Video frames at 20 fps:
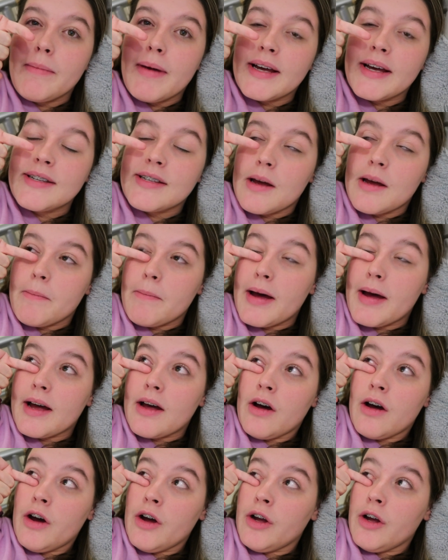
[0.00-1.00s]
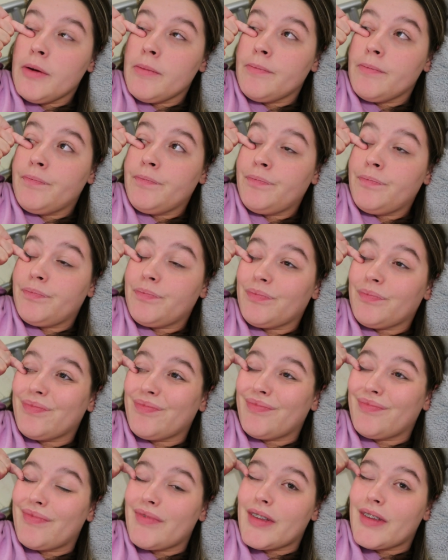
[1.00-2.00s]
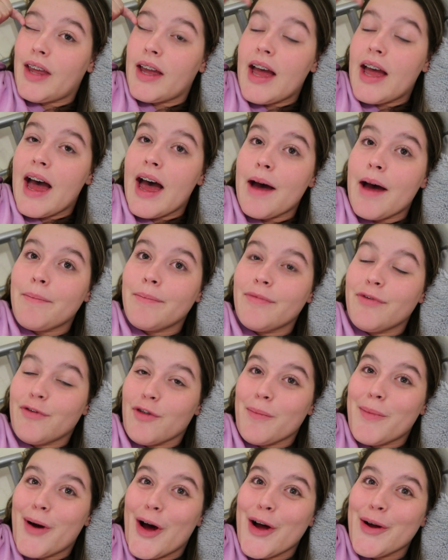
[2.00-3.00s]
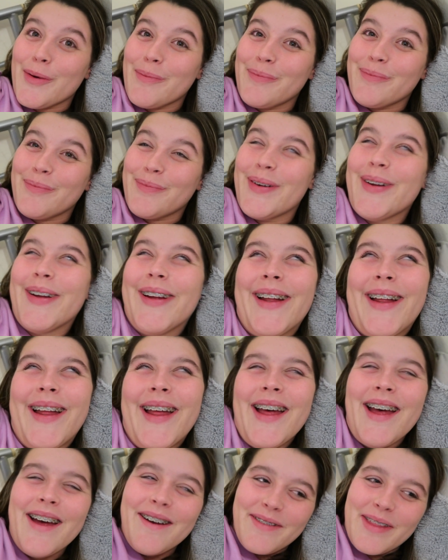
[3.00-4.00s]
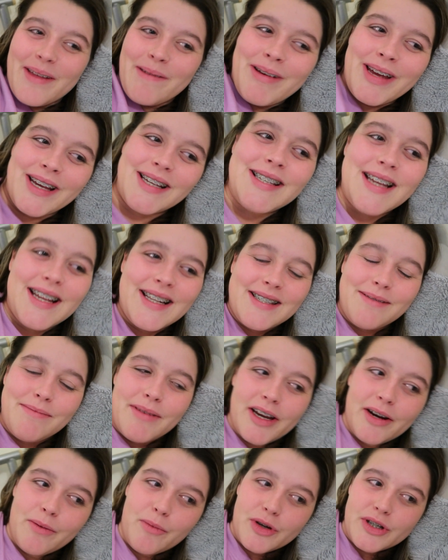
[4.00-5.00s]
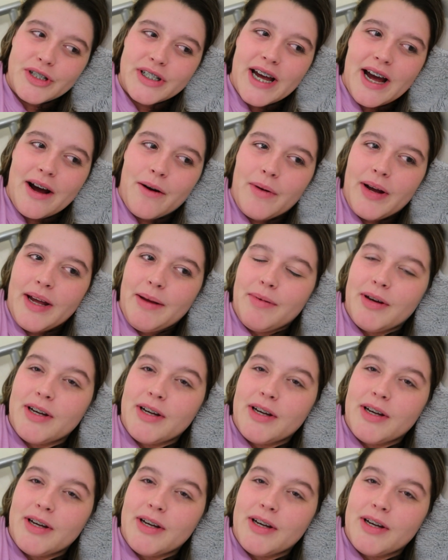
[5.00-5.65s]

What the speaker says: Meg's come back home from home, if that makes sense. And we're gonna watch Towie